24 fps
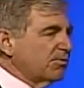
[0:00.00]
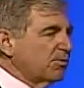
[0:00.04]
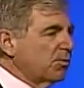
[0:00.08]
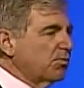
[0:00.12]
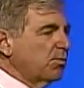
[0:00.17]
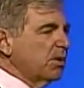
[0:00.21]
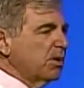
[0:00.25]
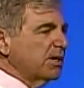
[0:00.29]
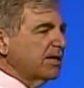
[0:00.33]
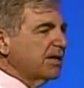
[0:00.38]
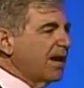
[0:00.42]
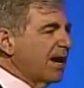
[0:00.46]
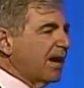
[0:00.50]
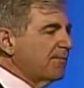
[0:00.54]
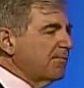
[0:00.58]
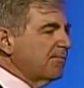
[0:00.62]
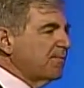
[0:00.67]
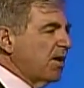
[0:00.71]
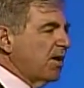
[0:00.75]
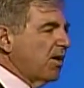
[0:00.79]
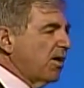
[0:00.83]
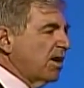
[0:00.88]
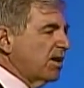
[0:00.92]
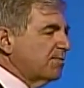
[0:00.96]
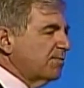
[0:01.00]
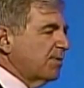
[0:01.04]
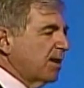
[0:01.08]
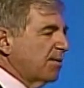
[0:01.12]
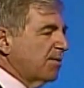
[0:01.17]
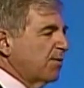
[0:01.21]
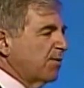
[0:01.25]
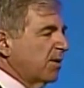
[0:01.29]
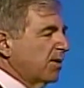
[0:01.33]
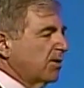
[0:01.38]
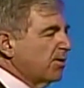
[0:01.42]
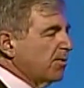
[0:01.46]
"When we got married, my
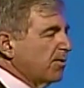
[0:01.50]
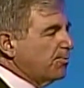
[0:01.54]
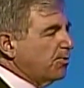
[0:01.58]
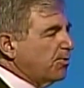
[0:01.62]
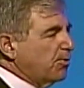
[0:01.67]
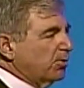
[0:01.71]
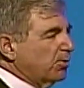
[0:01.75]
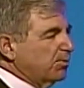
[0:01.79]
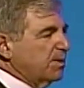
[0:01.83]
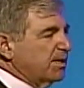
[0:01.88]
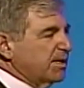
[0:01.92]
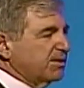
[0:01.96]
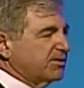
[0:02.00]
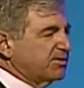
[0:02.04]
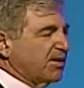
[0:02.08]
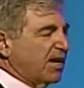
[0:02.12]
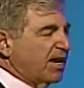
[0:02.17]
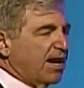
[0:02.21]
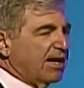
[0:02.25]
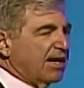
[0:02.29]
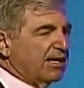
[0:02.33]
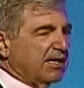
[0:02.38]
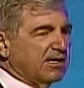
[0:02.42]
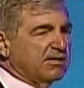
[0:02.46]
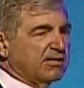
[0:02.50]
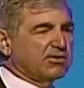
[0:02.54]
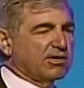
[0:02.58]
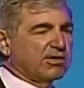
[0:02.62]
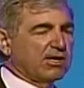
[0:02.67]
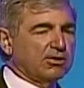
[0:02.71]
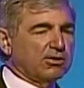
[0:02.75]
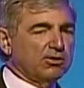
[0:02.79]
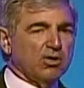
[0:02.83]
mother pulled me aside and said,